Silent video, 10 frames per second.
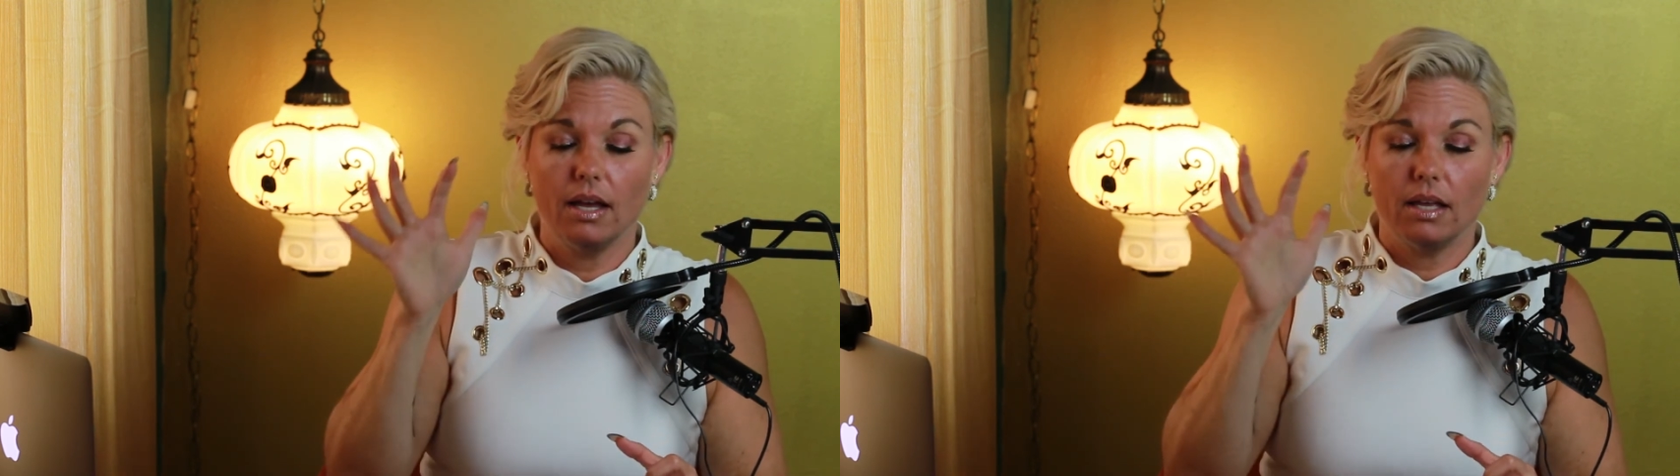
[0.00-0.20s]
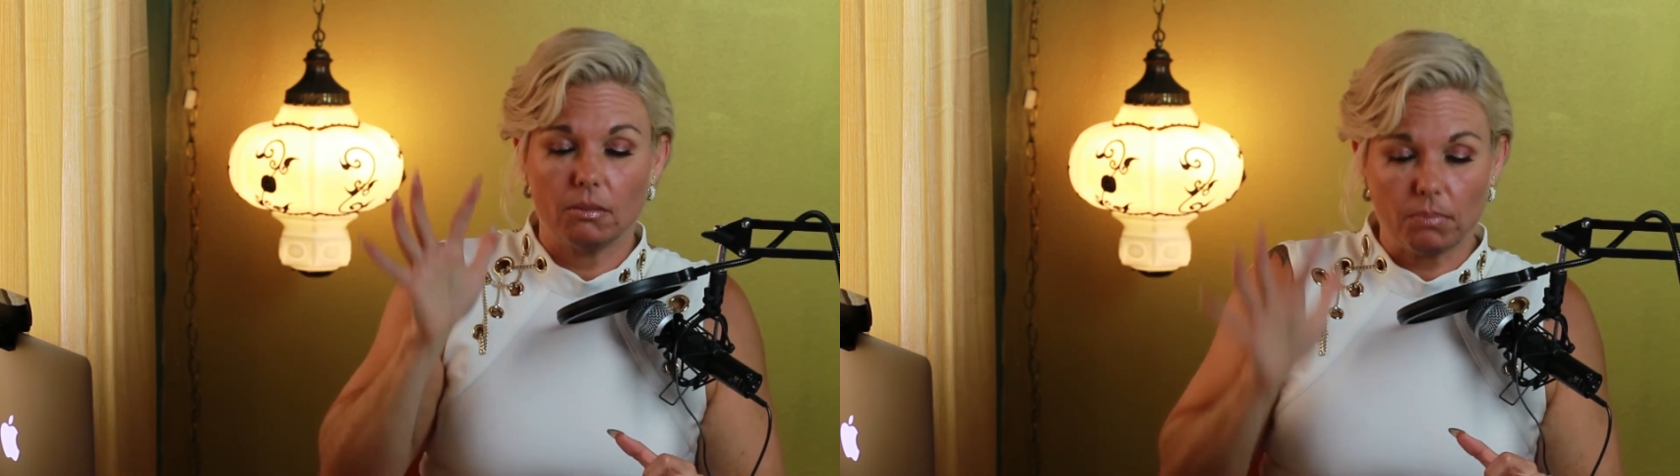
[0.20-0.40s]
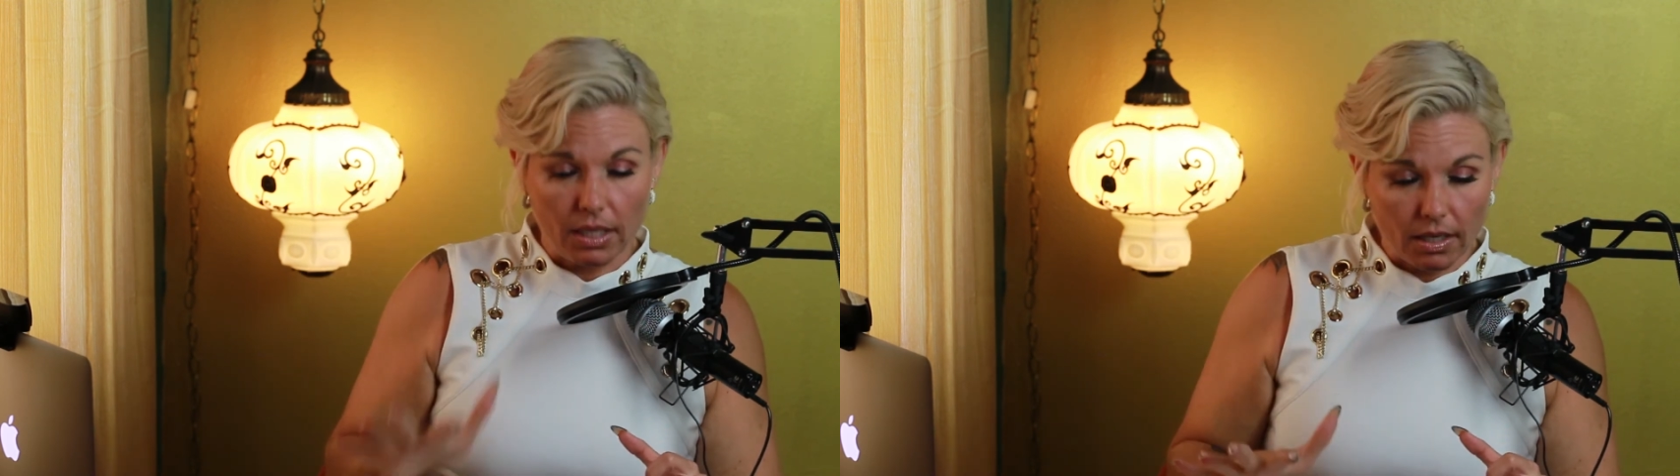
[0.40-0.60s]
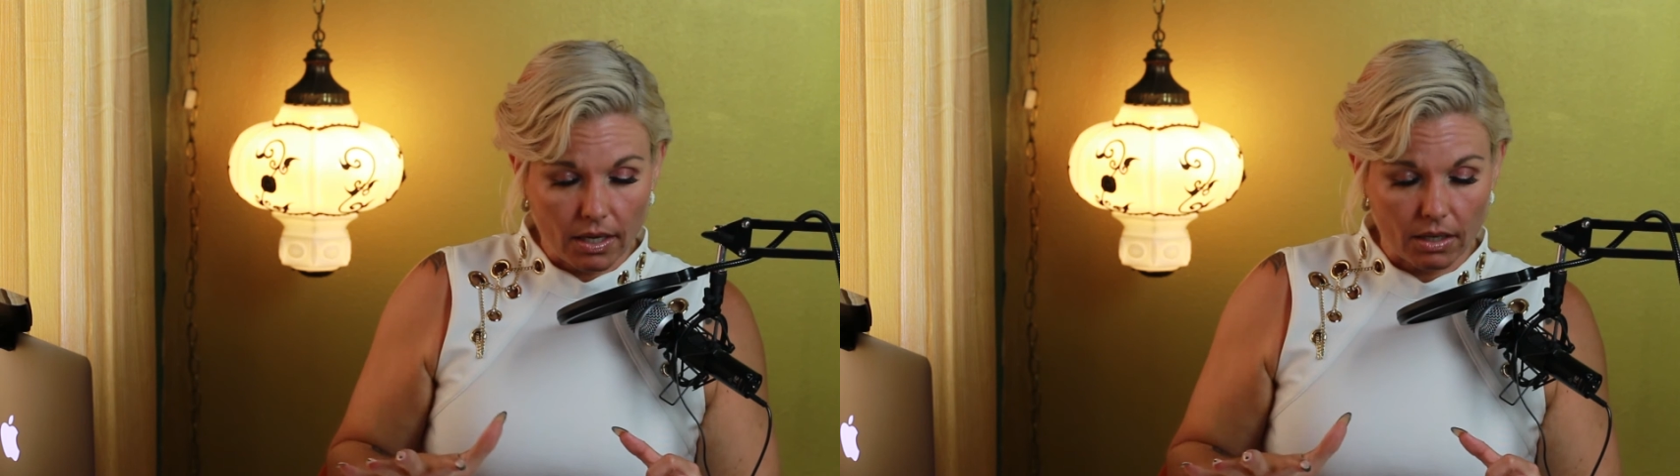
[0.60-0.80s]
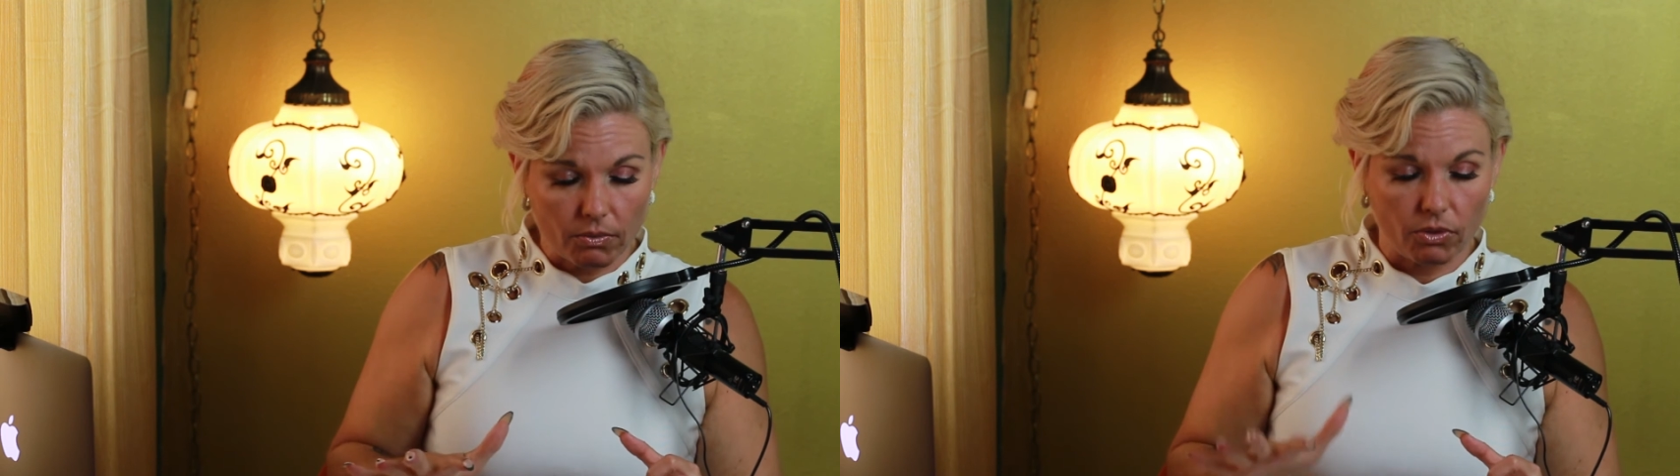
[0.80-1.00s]
The
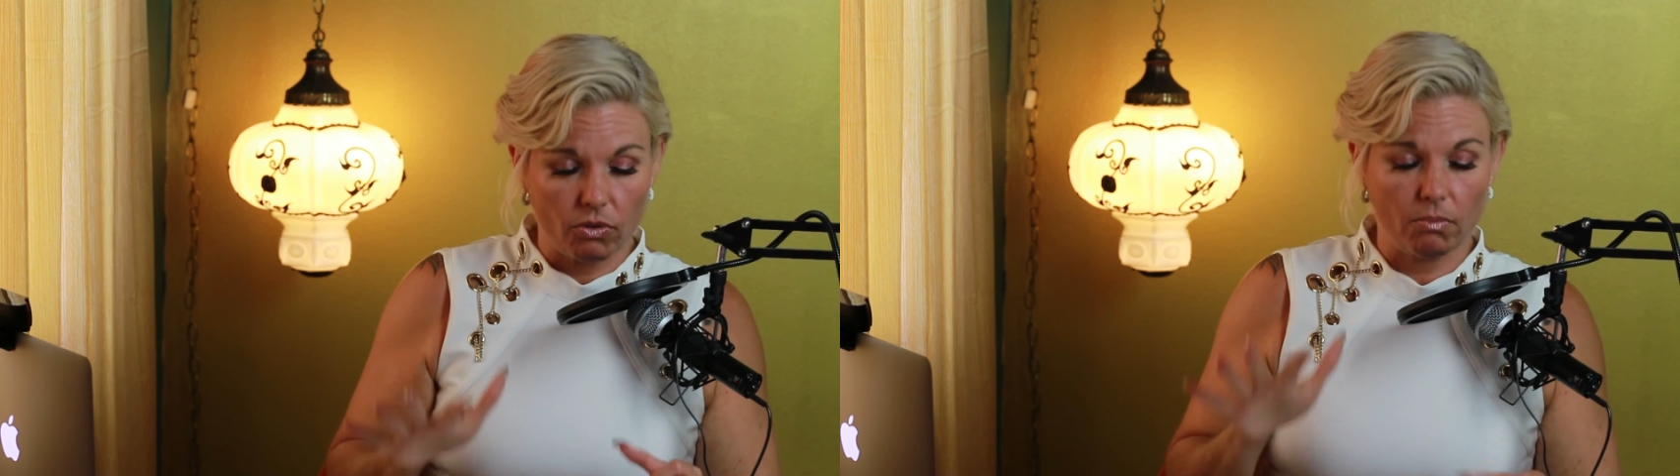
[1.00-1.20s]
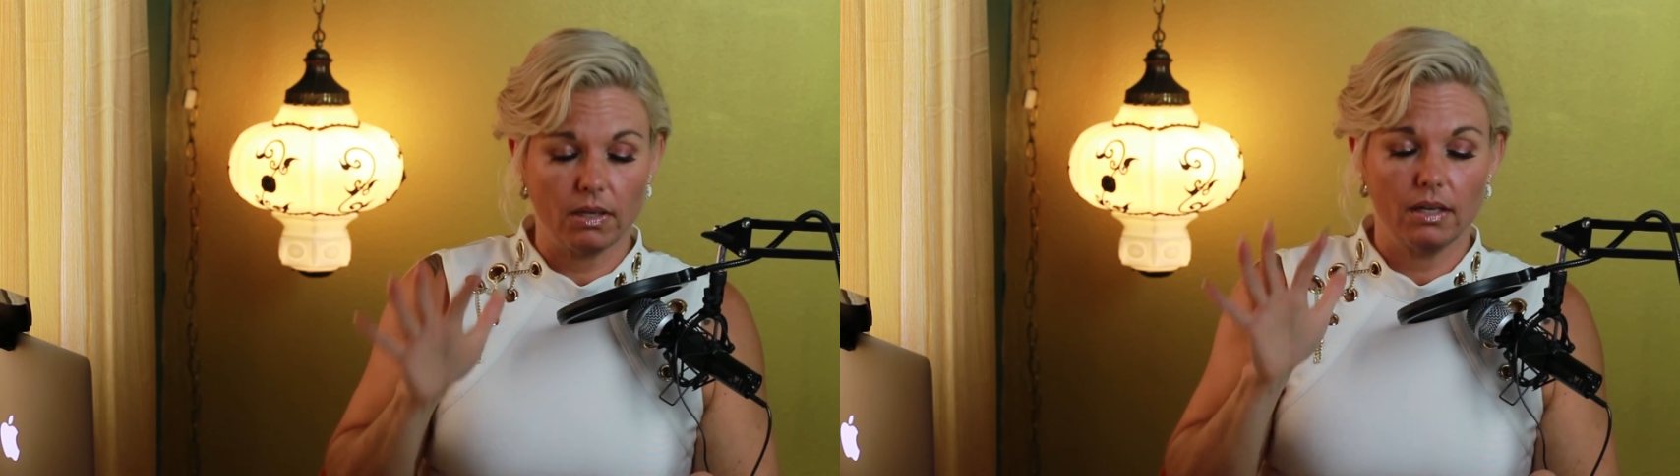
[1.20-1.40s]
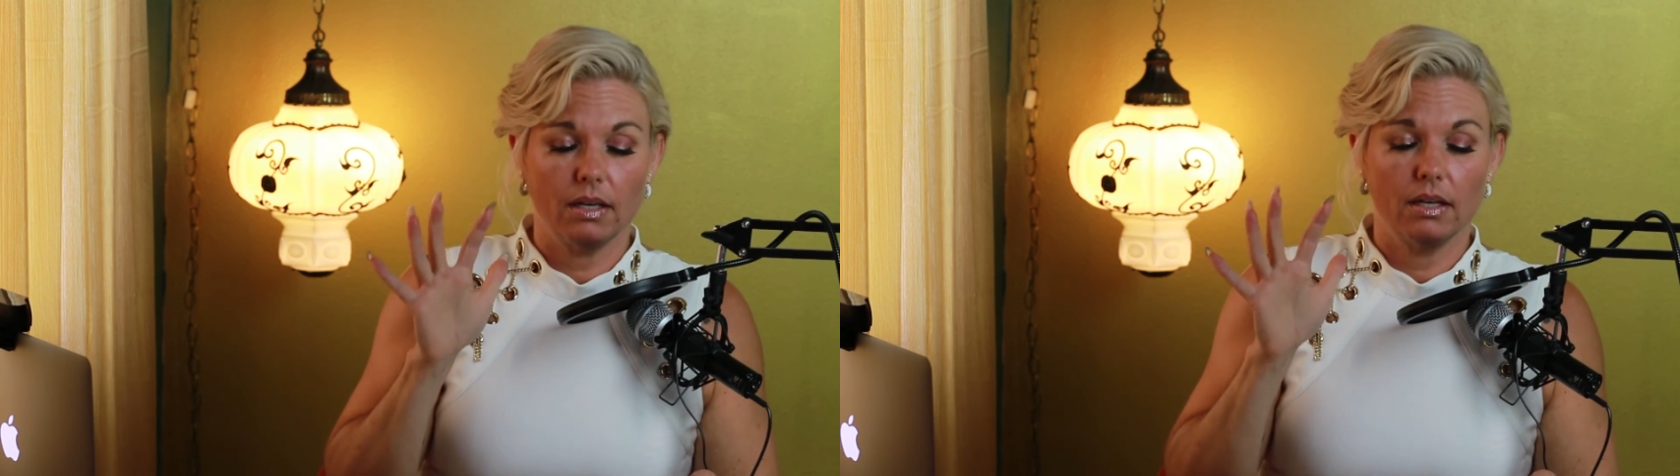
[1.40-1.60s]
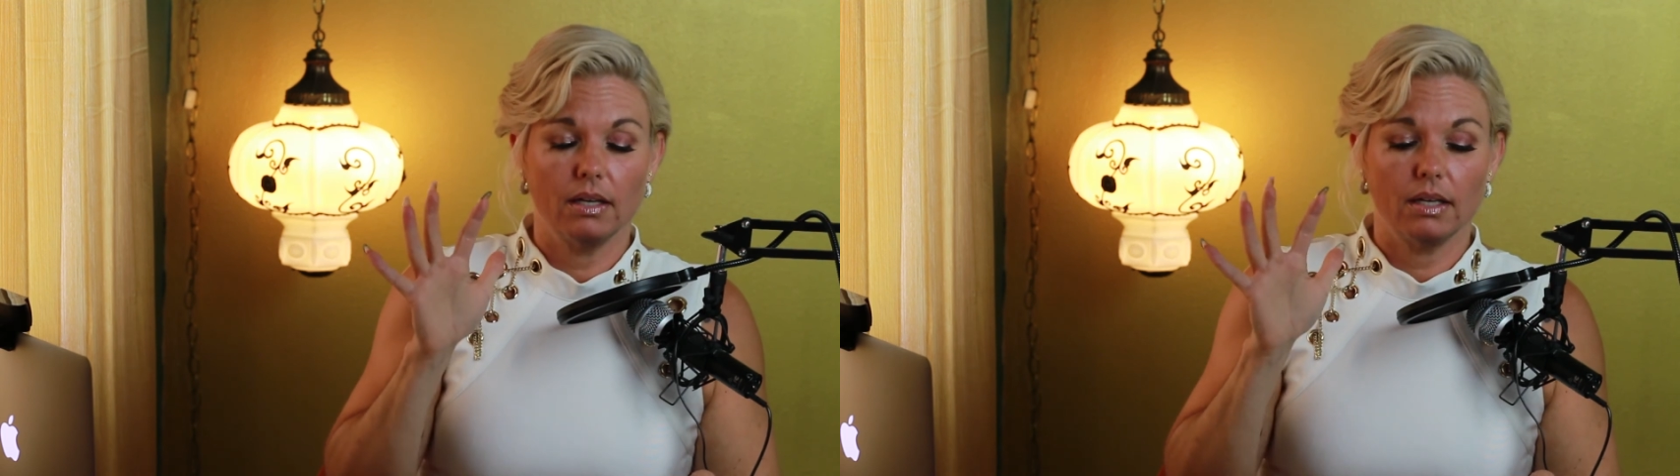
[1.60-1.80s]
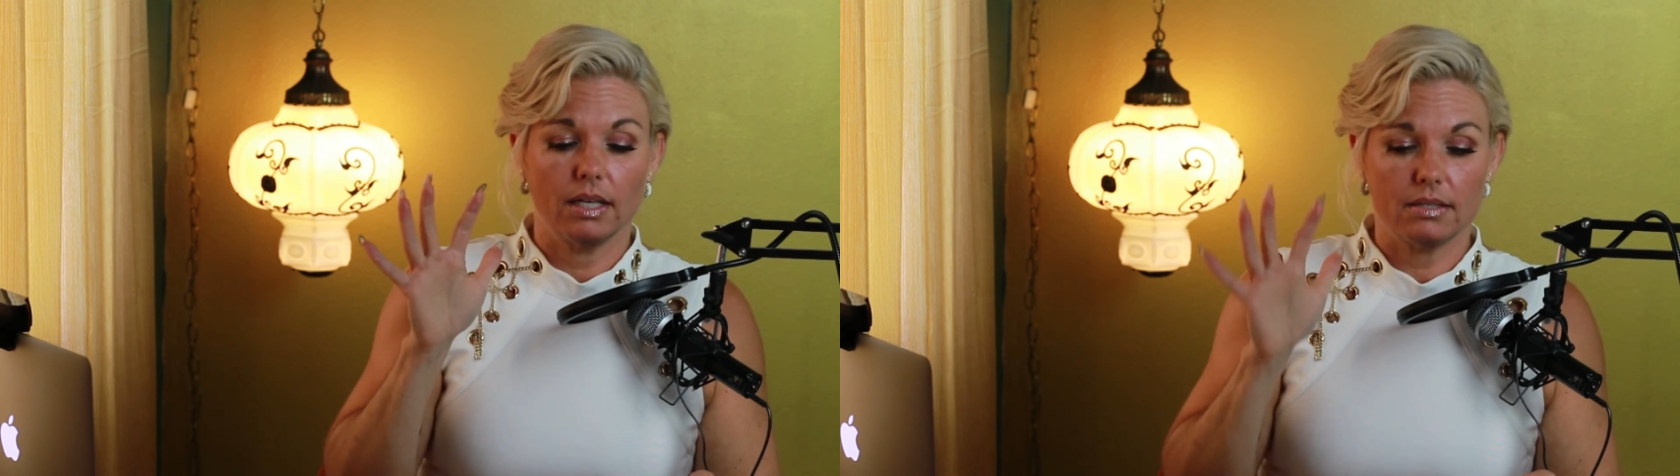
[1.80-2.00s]
Peacock Room is